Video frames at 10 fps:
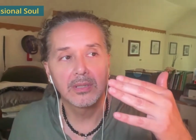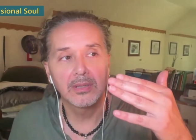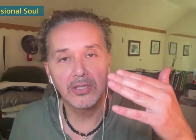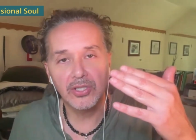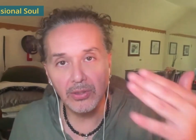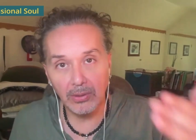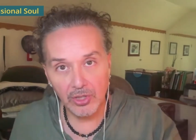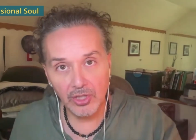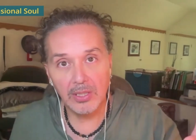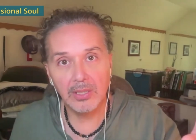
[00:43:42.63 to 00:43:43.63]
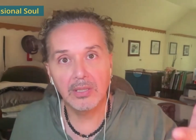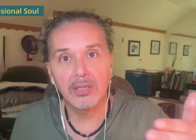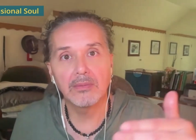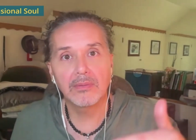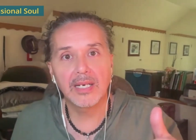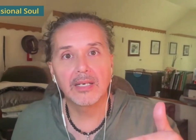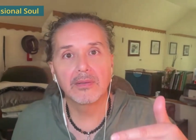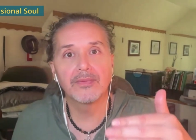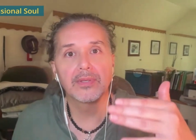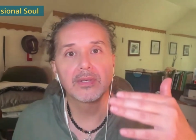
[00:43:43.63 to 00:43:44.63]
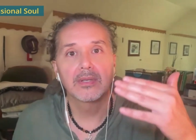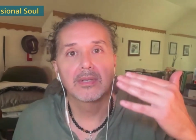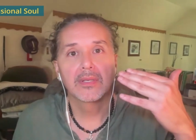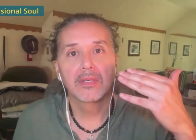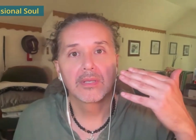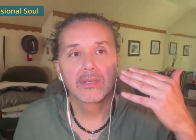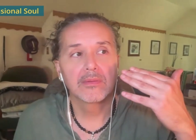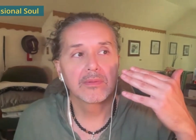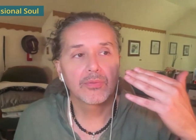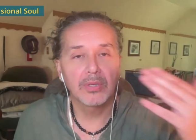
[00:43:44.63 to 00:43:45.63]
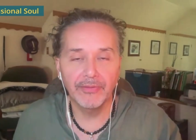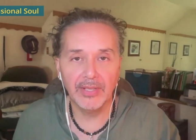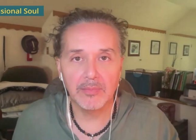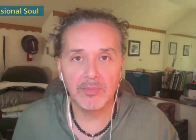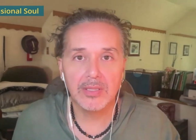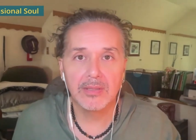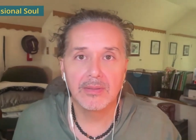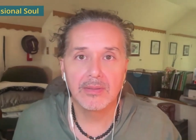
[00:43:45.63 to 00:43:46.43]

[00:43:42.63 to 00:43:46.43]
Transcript: distortion around twin flames.